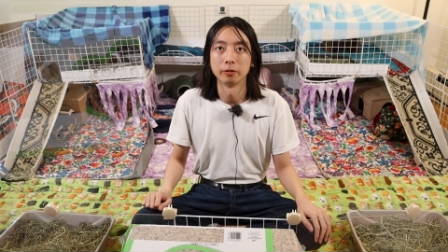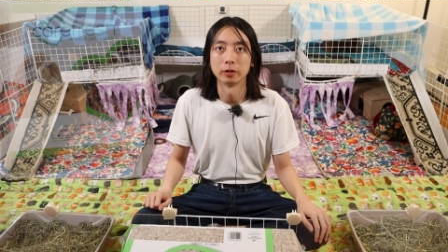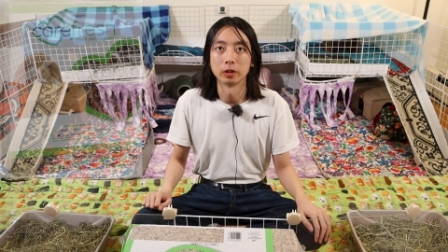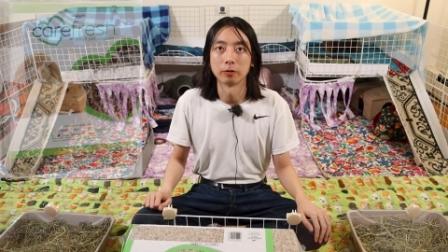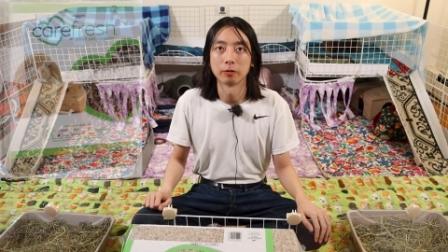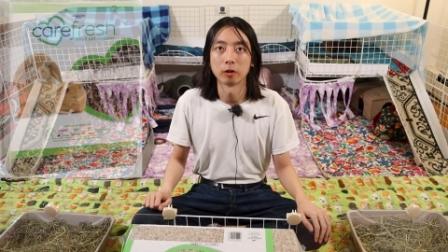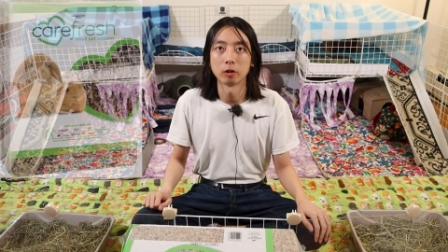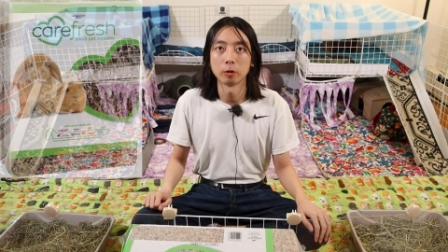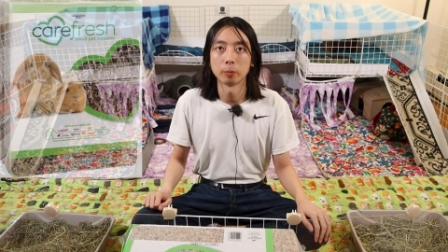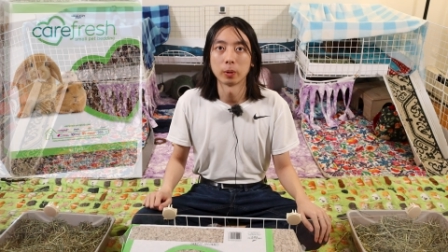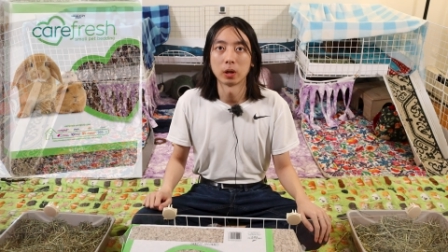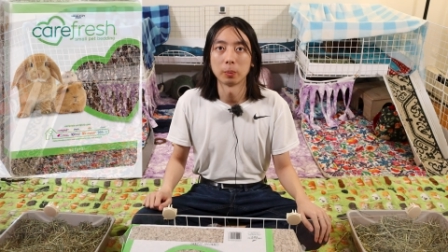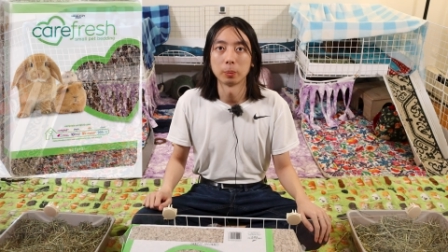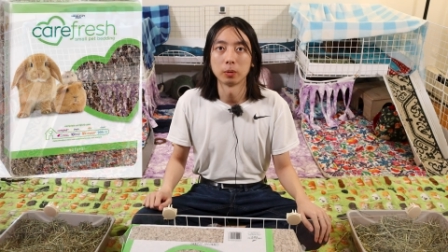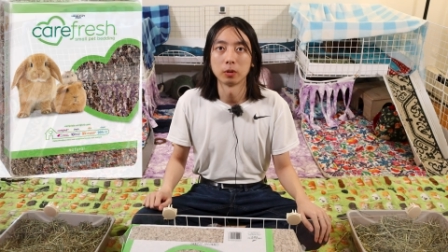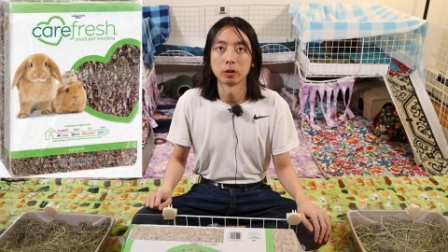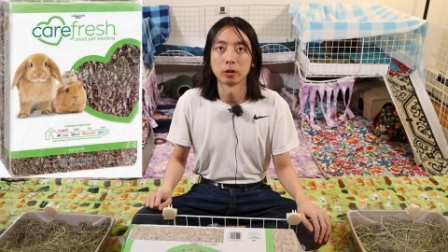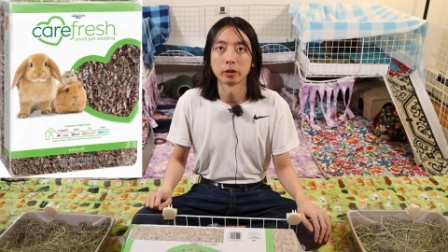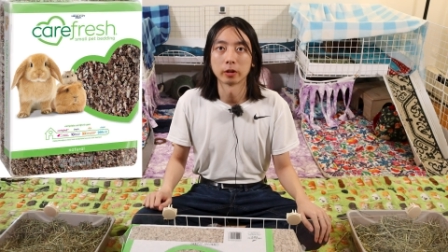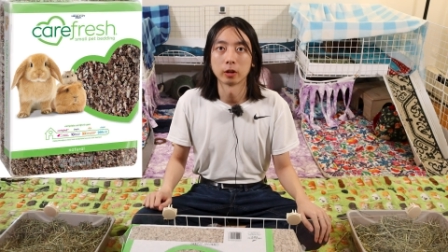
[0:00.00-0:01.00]
the very
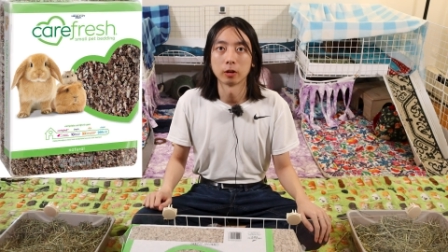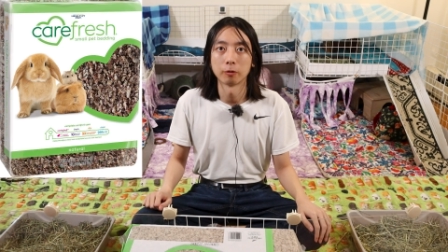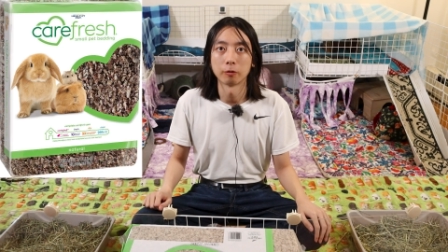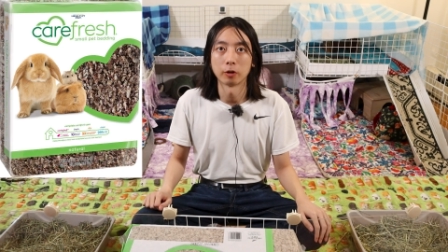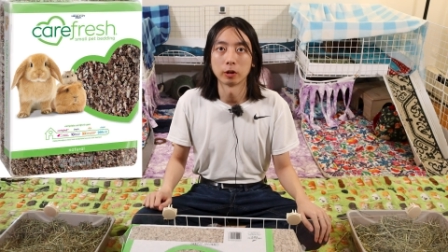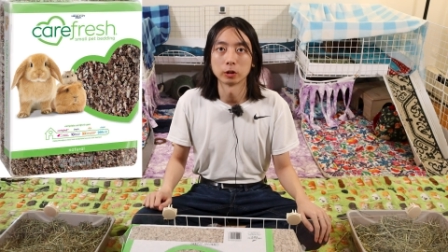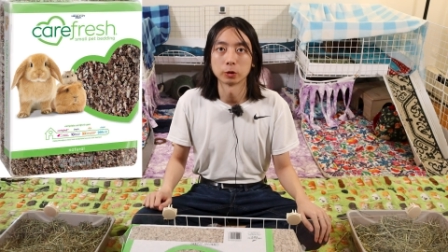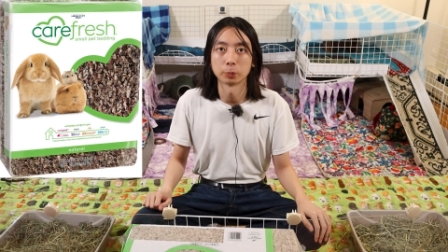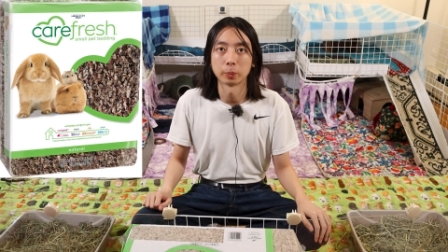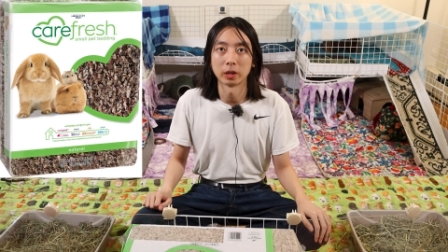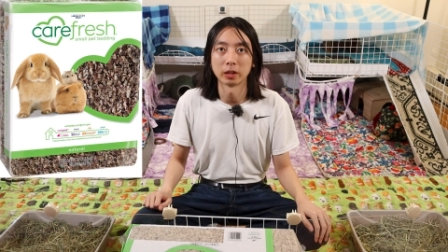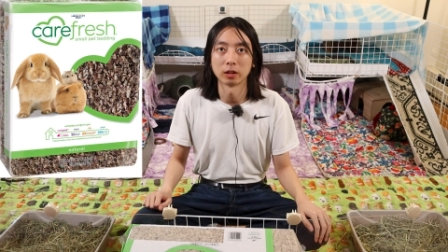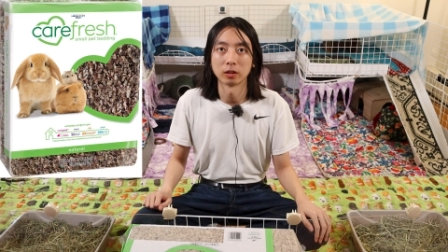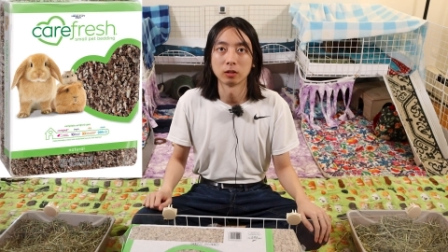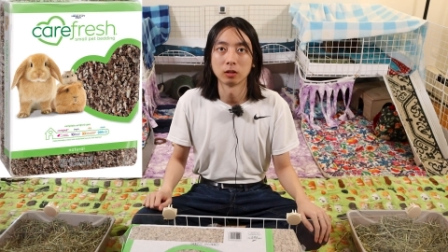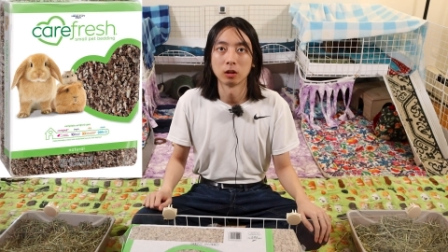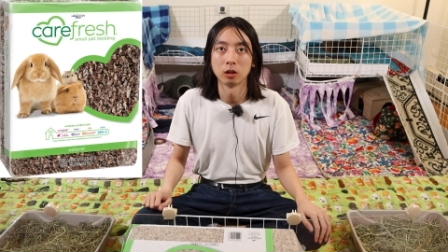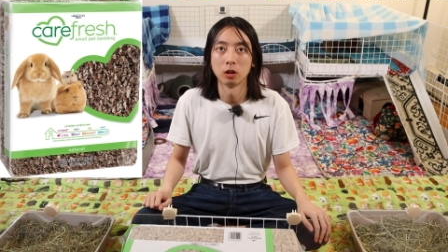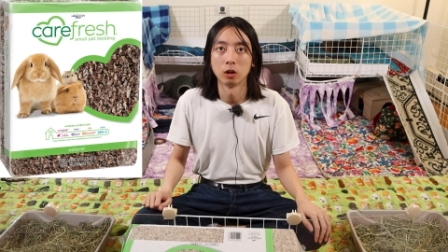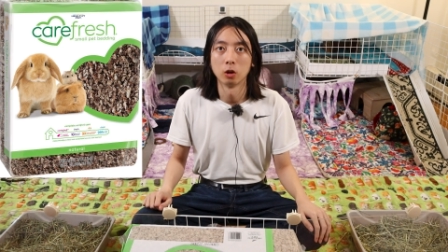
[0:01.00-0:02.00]
popular Carefresh
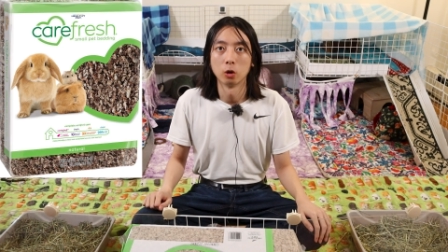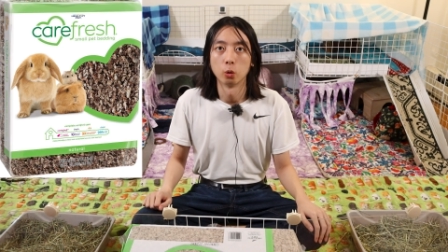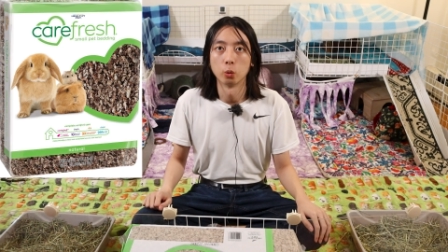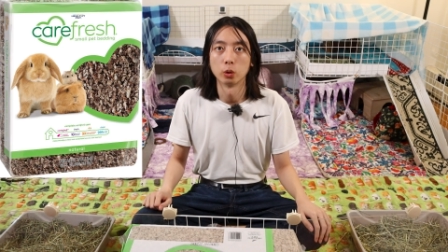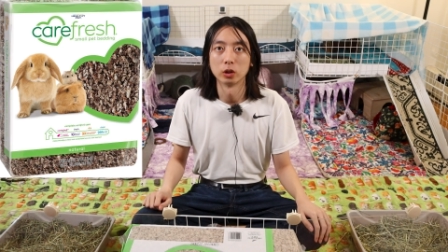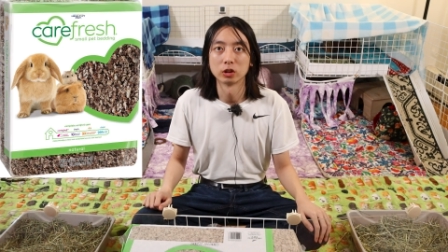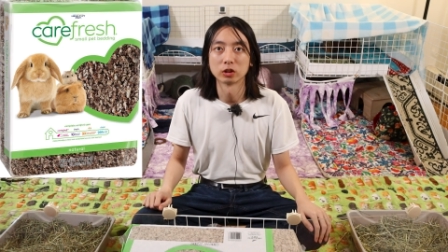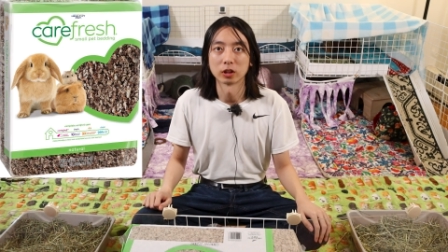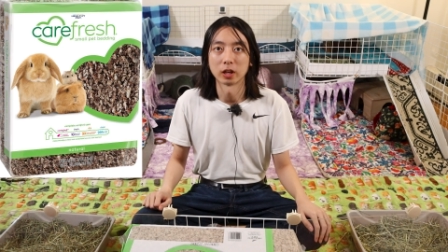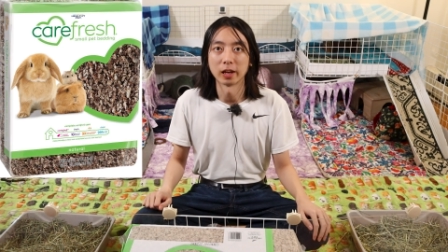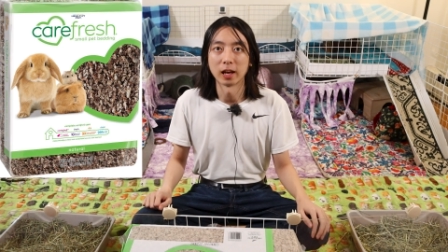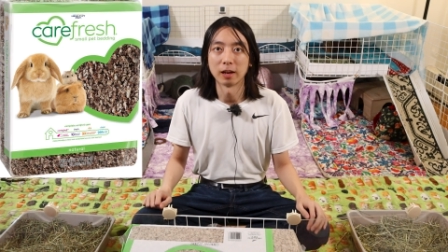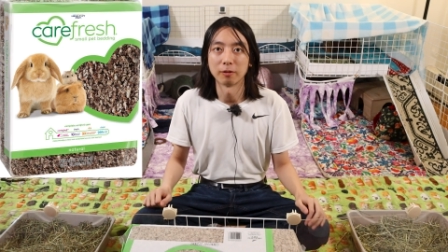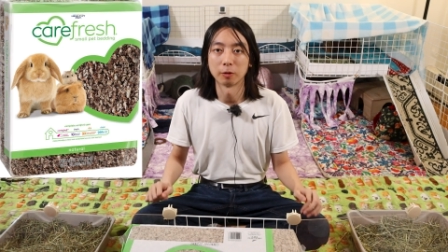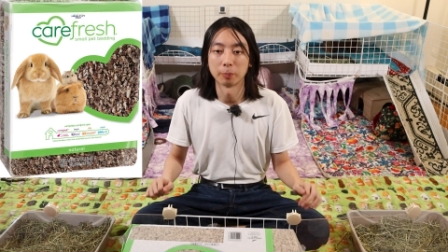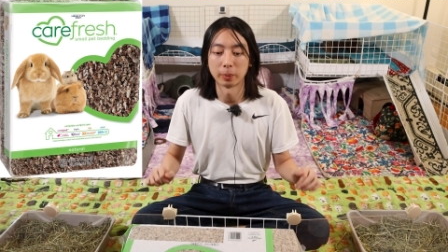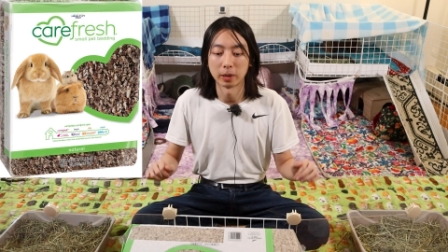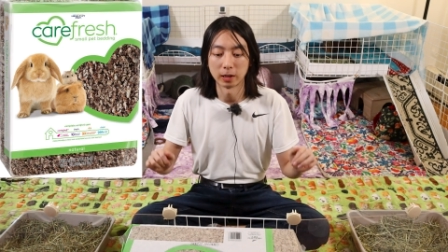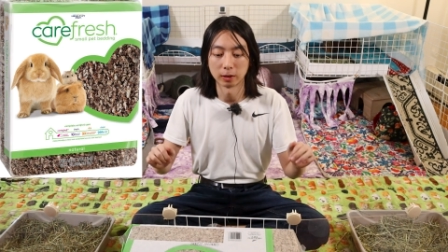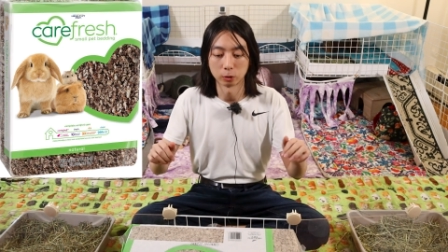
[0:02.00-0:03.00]
bedding, which I have
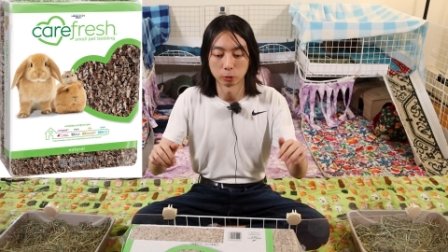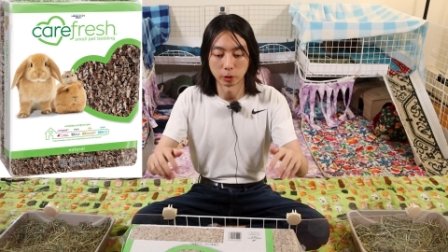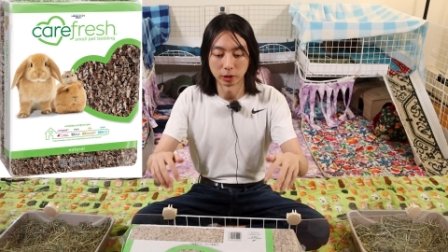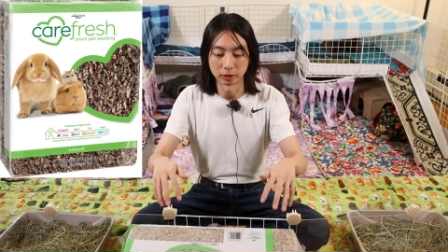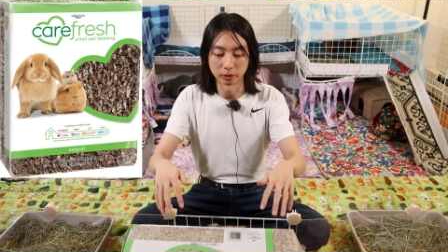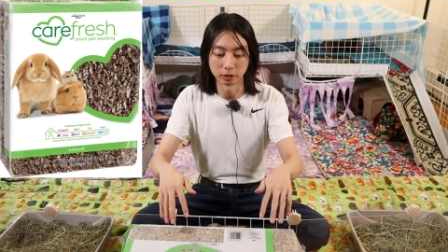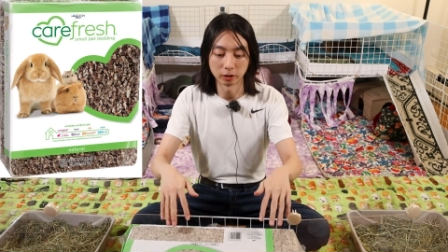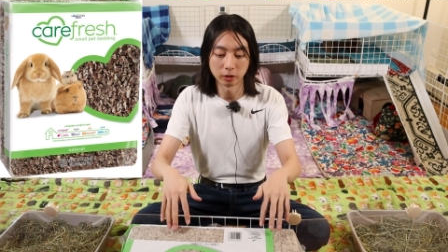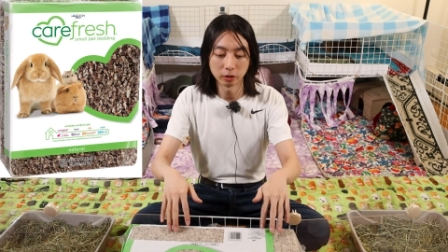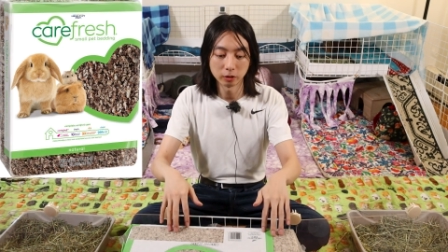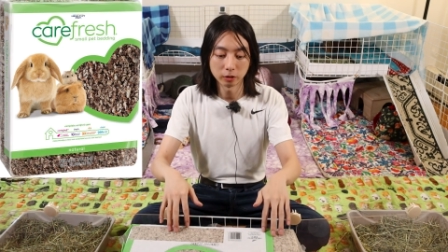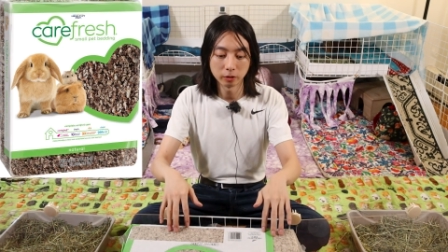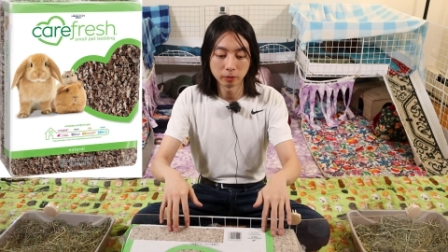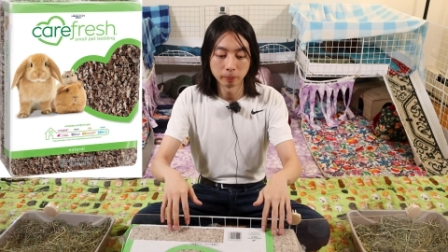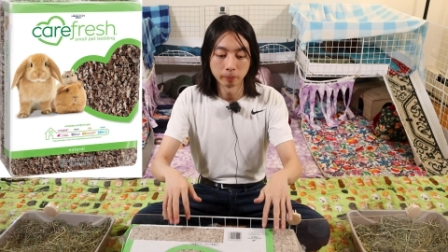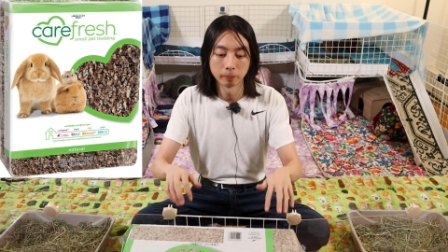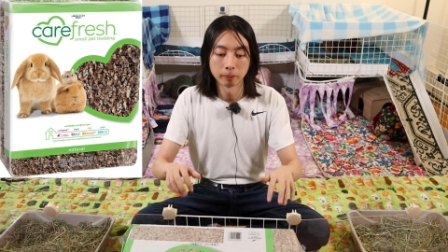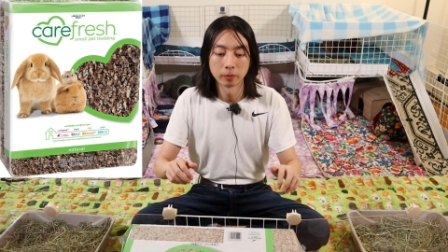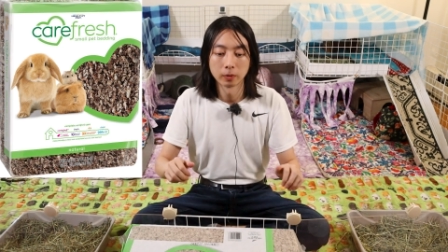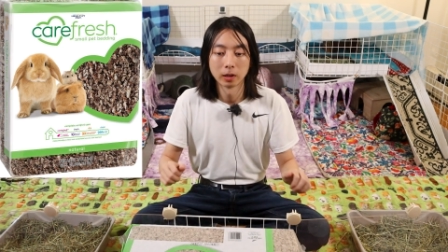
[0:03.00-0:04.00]
a bag right here,